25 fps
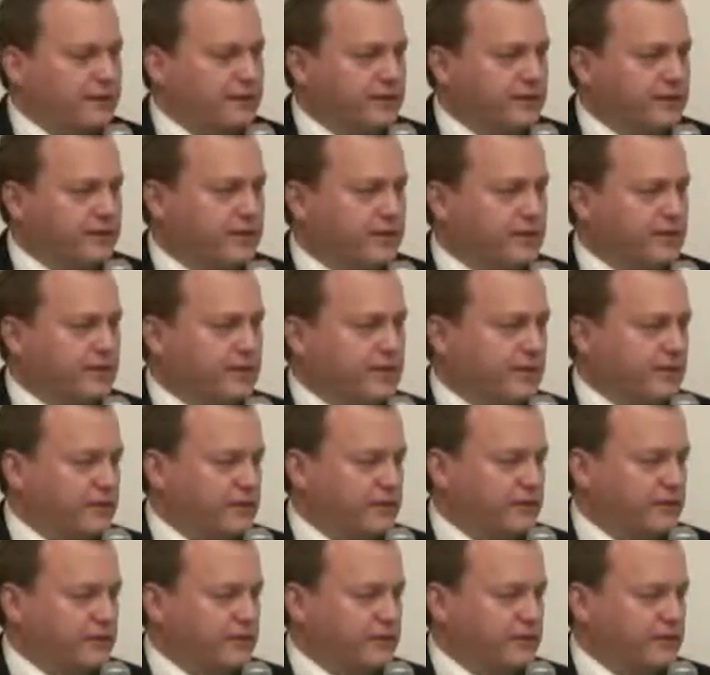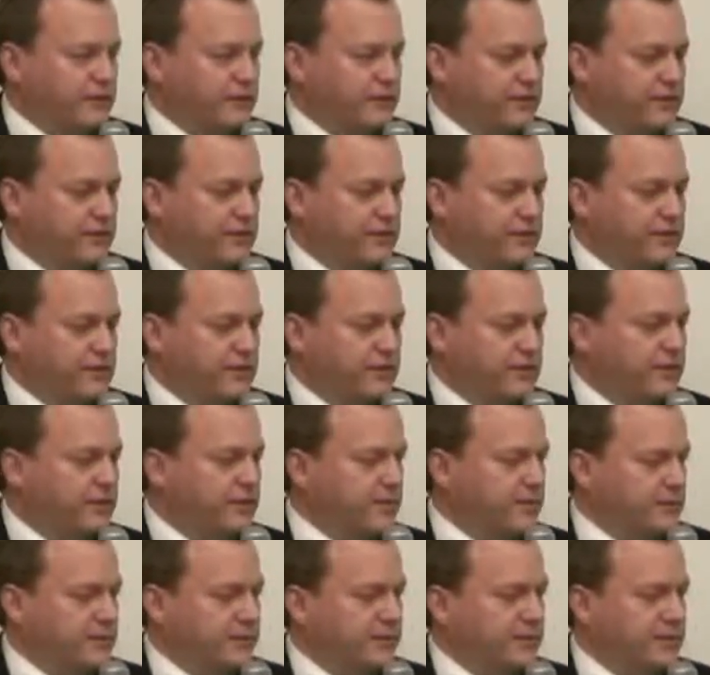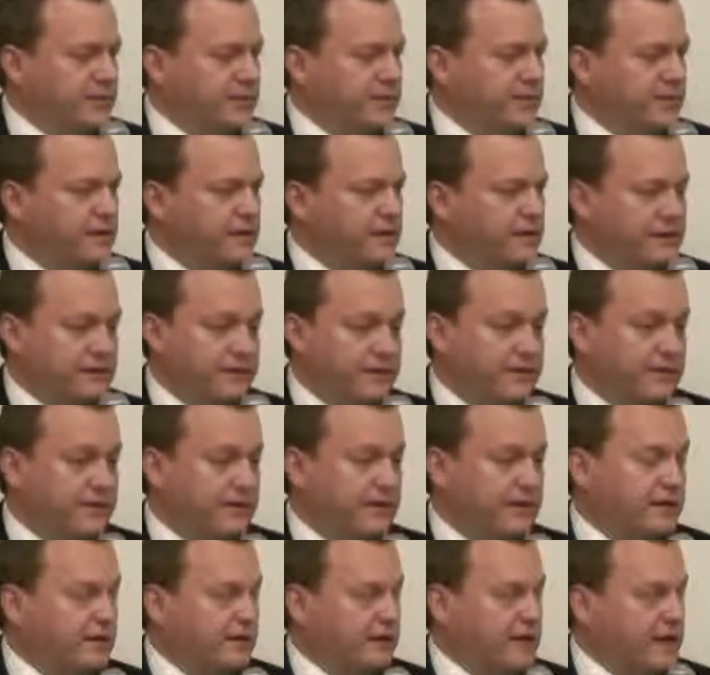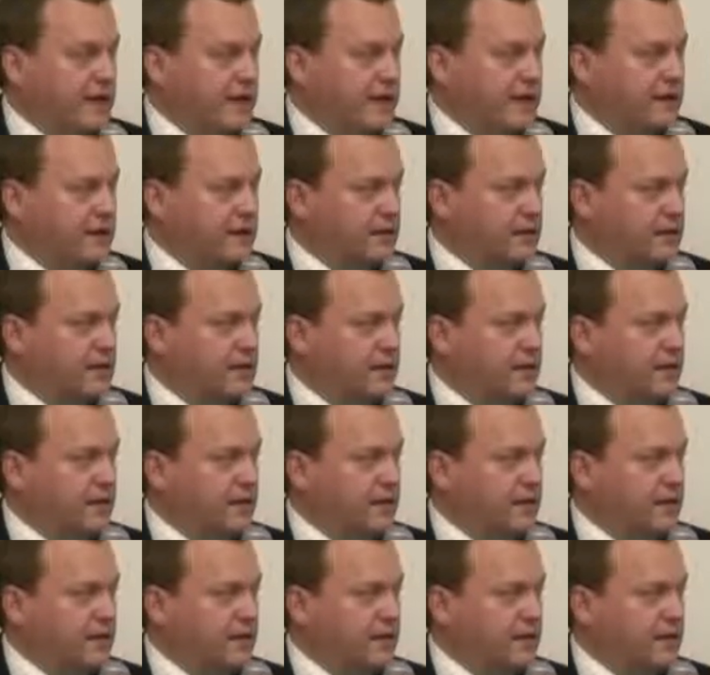since Fukushima incident and has not come back.